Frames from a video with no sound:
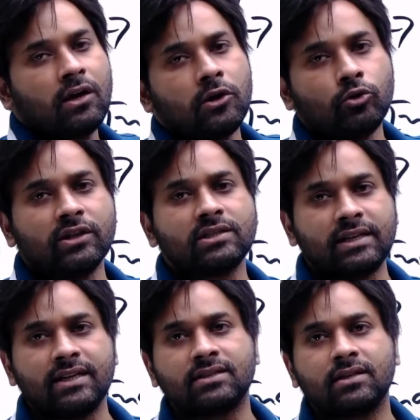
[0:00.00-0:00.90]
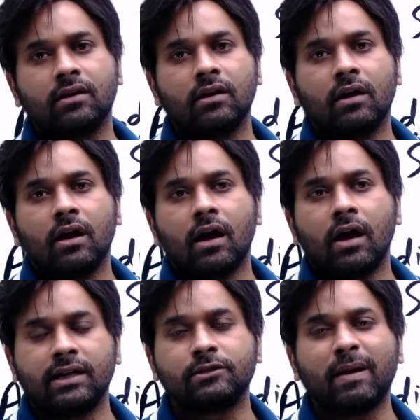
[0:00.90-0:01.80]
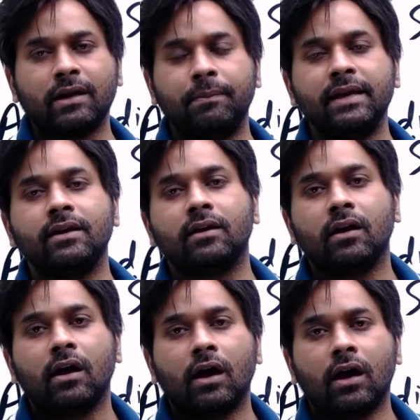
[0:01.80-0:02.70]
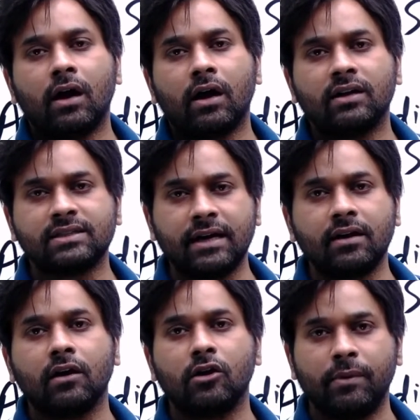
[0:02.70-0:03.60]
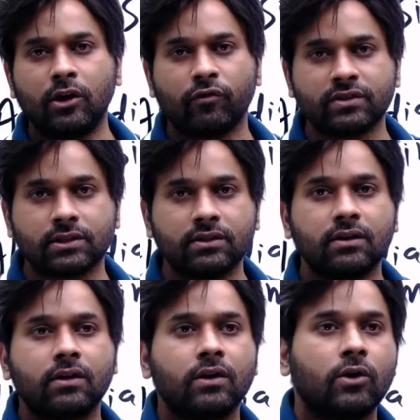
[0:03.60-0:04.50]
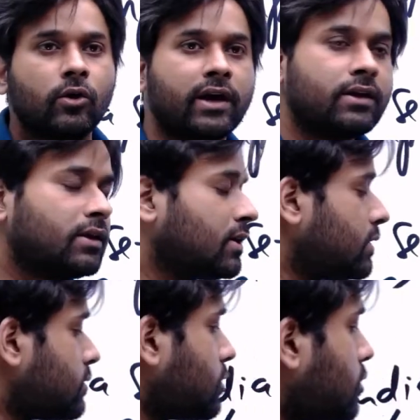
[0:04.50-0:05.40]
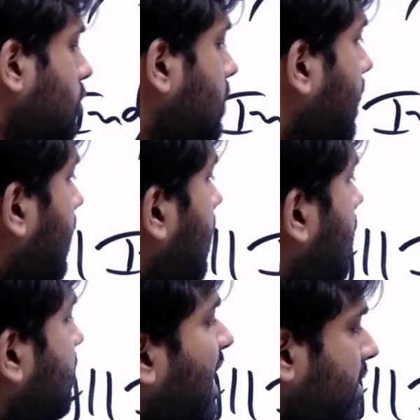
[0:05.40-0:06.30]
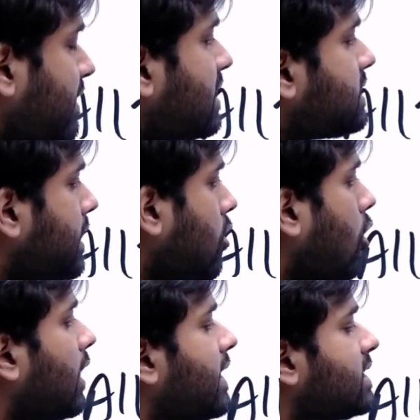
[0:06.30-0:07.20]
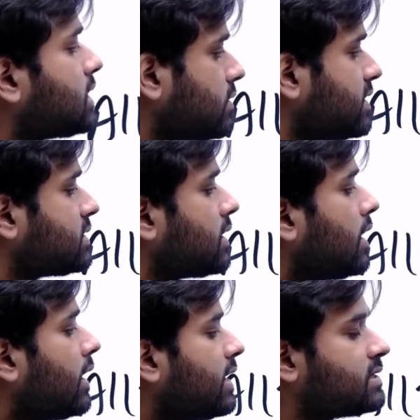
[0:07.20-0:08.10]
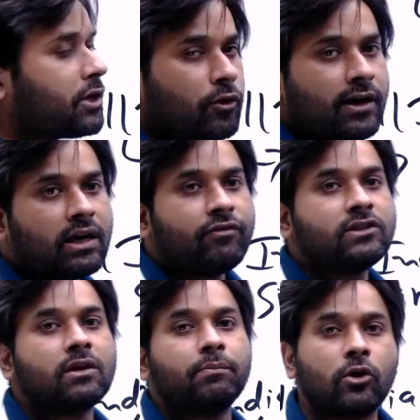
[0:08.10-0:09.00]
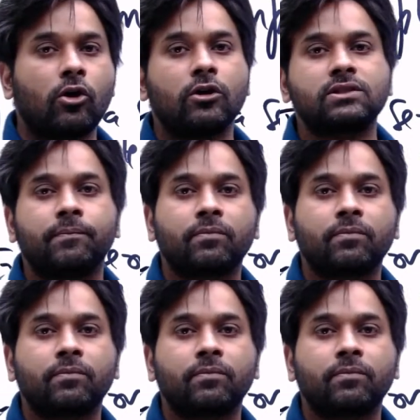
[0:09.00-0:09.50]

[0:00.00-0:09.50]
to the states despite being a central government officer. Okay, so why we are saying all India service is a unitary feature? Because